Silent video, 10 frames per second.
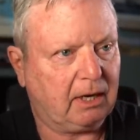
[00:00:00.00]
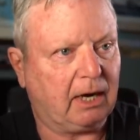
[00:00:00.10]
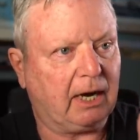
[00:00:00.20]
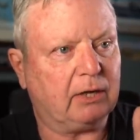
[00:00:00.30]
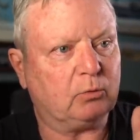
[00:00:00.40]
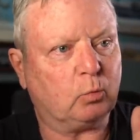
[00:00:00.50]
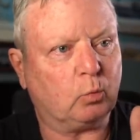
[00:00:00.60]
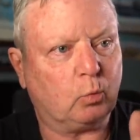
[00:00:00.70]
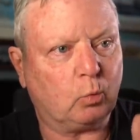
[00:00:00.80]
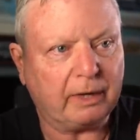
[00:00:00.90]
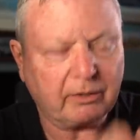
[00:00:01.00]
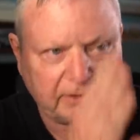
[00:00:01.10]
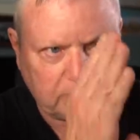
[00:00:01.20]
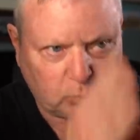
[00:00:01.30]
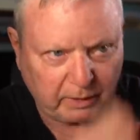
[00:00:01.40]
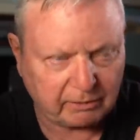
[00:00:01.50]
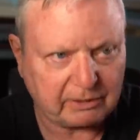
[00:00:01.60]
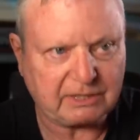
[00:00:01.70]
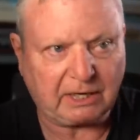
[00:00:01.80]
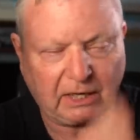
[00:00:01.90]
And where
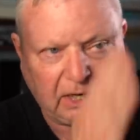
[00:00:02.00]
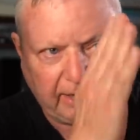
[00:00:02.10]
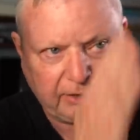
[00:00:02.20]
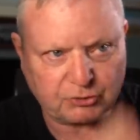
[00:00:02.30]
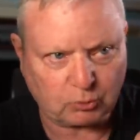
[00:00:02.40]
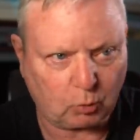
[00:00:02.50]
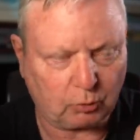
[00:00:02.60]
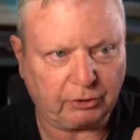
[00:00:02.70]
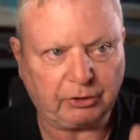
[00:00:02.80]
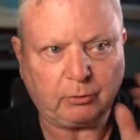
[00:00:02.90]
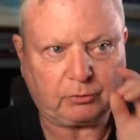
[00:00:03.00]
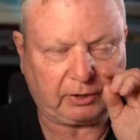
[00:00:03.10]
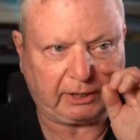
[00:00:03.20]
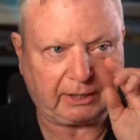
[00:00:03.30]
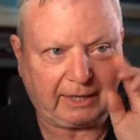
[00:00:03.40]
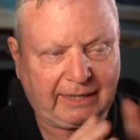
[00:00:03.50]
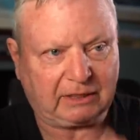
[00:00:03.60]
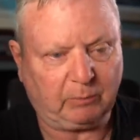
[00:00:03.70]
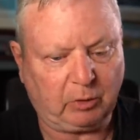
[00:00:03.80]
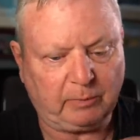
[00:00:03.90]
is that line drawn, do you think, at
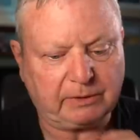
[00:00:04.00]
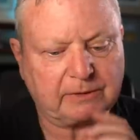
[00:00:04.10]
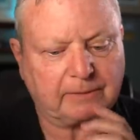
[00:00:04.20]
the moment?